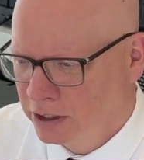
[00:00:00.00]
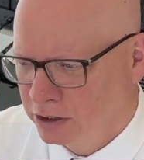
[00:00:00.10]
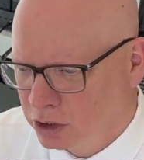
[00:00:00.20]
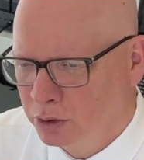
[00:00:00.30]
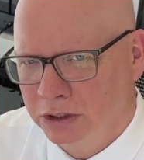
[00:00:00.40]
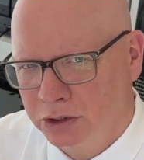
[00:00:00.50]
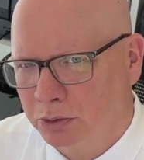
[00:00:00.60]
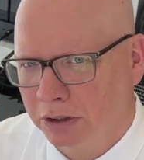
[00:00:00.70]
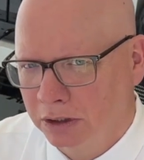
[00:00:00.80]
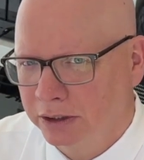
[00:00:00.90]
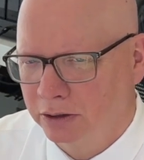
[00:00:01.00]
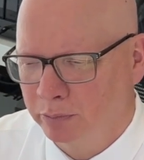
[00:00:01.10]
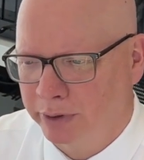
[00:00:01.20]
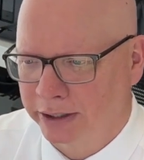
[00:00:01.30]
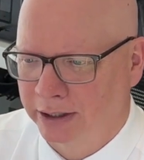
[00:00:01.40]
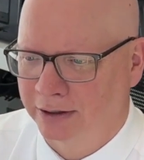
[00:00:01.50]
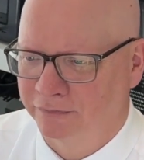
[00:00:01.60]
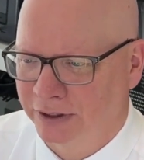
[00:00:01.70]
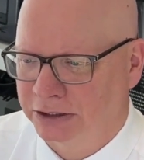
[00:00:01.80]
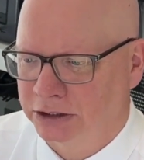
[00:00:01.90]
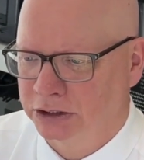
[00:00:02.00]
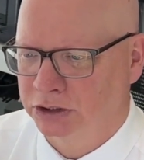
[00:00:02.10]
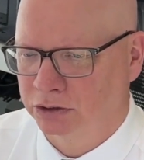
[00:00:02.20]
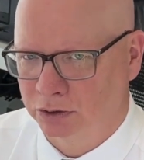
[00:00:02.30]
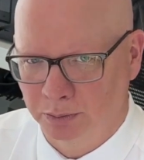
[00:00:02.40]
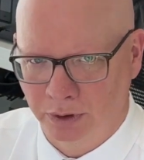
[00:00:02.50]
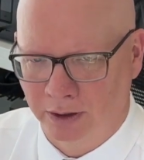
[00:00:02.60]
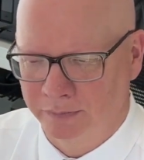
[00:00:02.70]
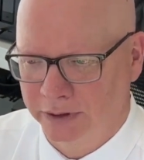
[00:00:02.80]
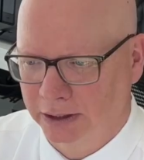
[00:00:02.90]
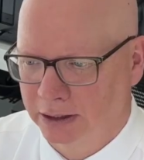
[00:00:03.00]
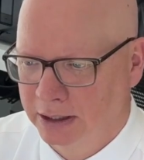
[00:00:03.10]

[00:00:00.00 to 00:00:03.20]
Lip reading: You can do a little bit of additional prompting.